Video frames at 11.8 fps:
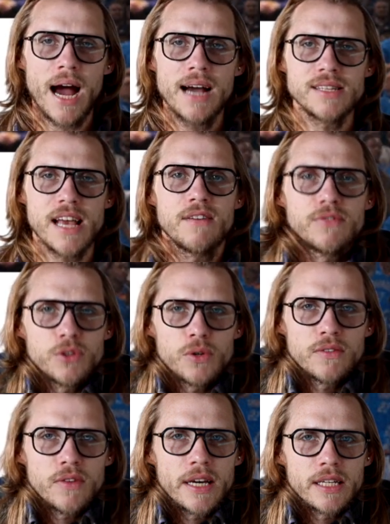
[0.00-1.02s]
guys have
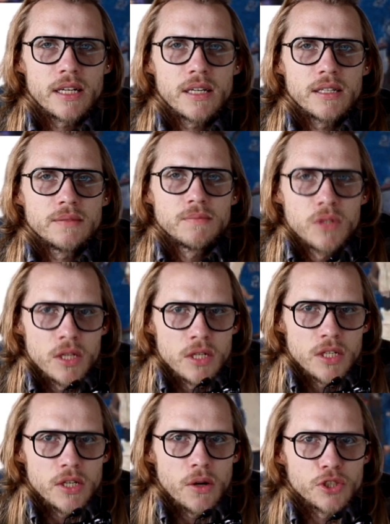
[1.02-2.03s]
sort of
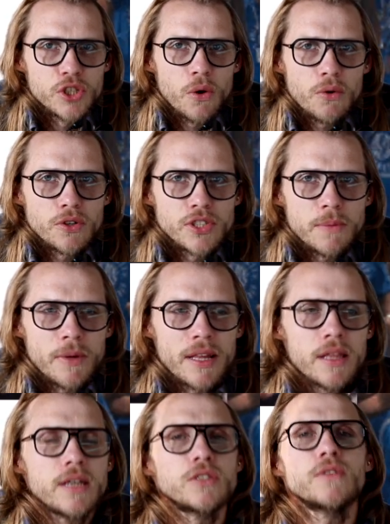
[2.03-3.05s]
shoulders up like
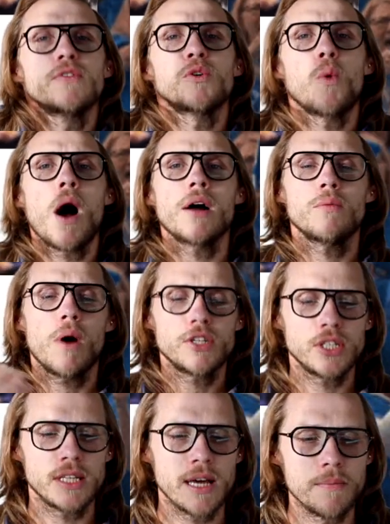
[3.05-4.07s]
this. So if you're
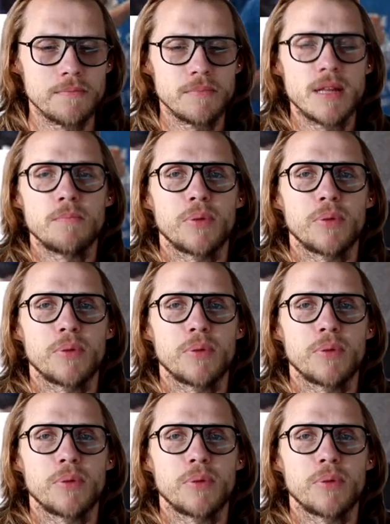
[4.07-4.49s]
watching them in